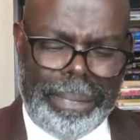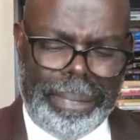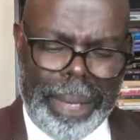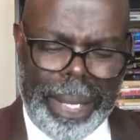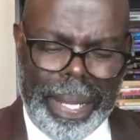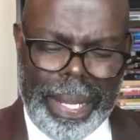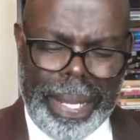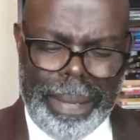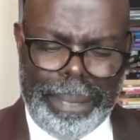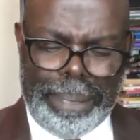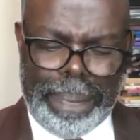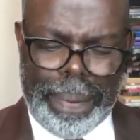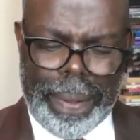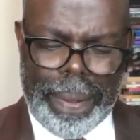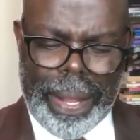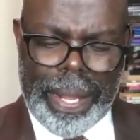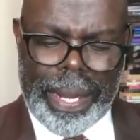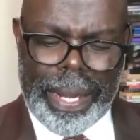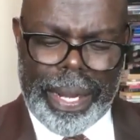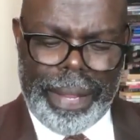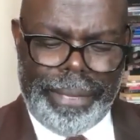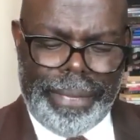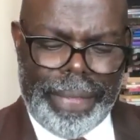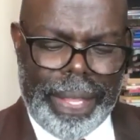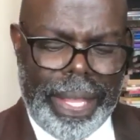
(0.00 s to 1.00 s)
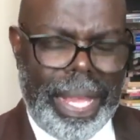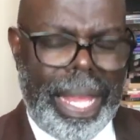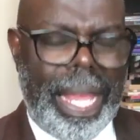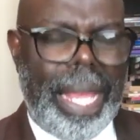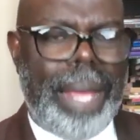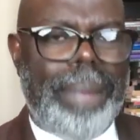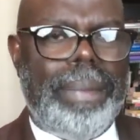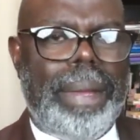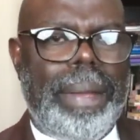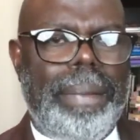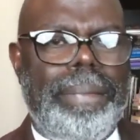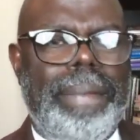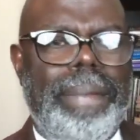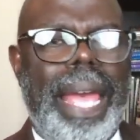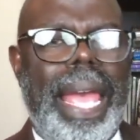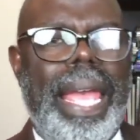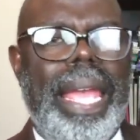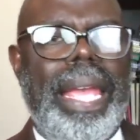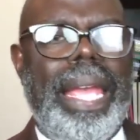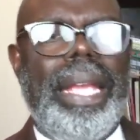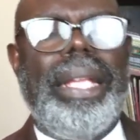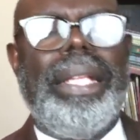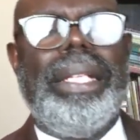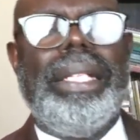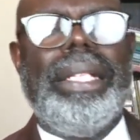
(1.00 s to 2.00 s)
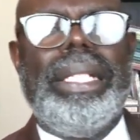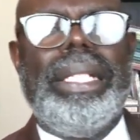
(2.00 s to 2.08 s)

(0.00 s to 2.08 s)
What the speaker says: be part of the MMA.